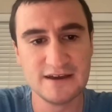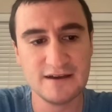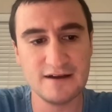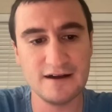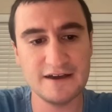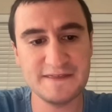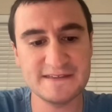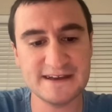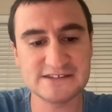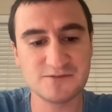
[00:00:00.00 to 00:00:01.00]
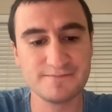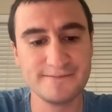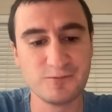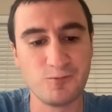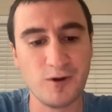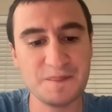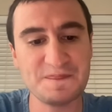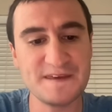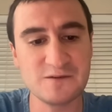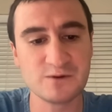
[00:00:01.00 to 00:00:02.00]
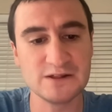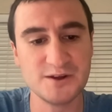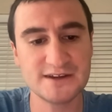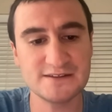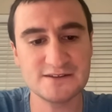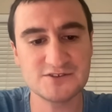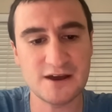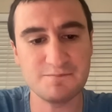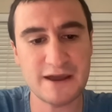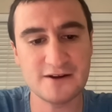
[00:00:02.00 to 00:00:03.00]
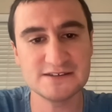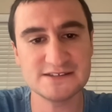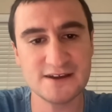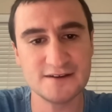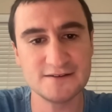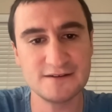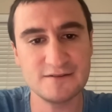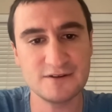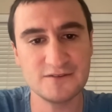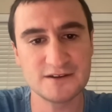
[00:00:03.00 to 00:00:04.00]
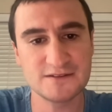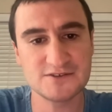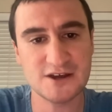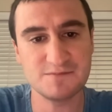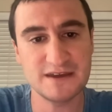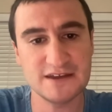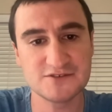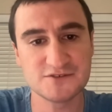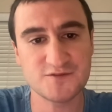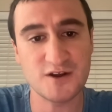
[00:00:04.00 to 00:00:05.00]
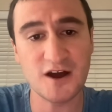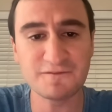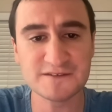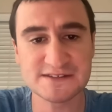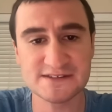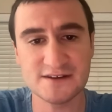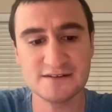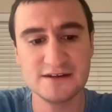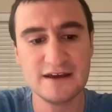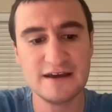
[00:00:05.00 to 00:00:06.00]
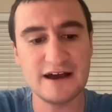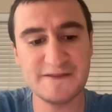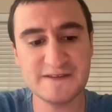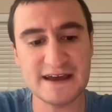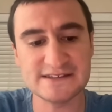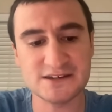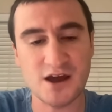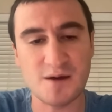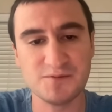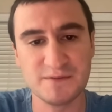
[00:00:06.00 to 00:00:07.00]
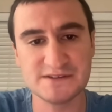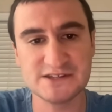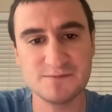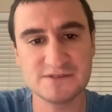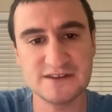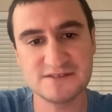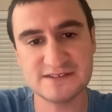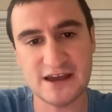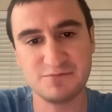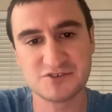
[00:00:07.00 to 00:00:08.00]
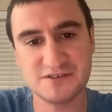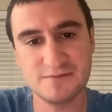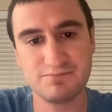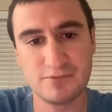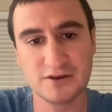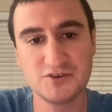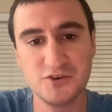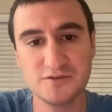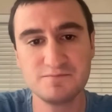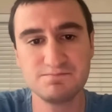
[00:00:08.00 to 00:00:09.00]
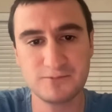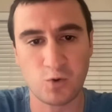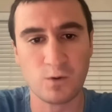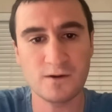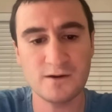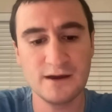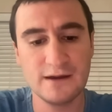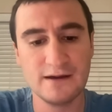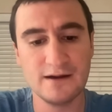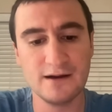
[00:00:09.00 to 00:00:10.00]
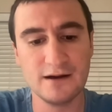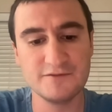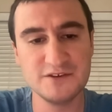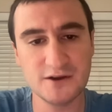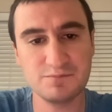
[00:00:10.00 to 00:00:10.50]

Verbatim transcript: Uh, I think that's the, the one thing when I look at the job Perry's done and I look at the job the Angels front office has done, I think that's a compliment to them as they've established a good core uh, of young